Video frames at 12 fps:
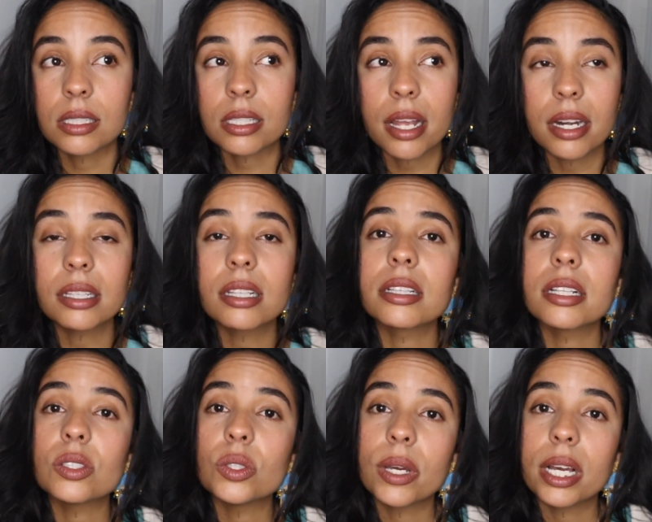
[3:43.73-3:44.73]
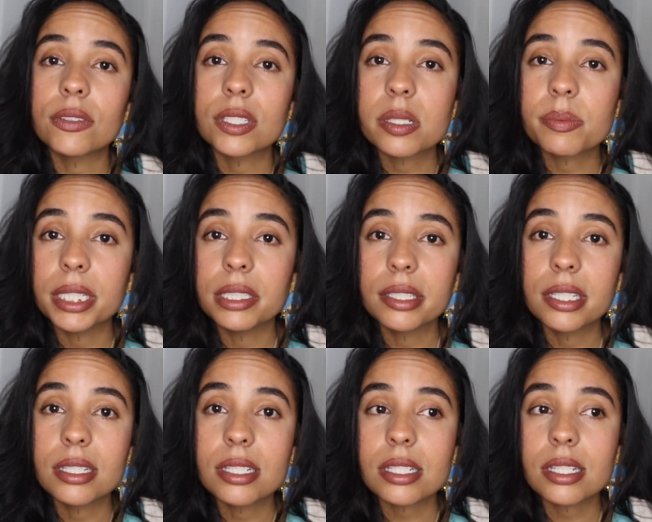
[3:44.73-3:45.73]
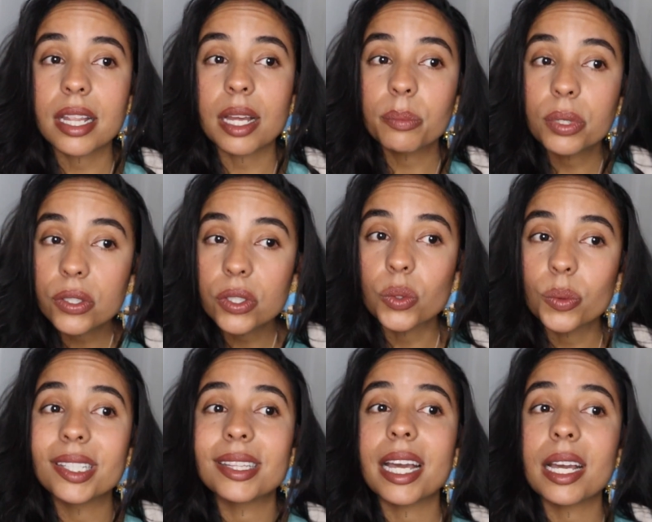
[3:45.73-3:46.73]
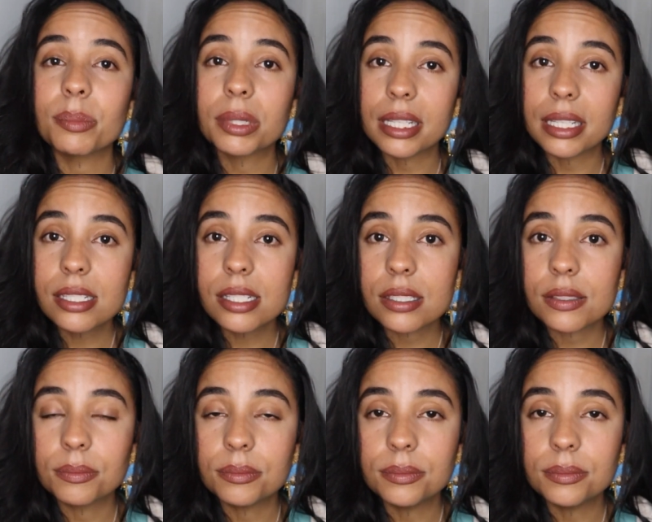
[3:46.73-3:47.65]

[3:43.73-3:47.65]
anything that you have experienced that put you in that place.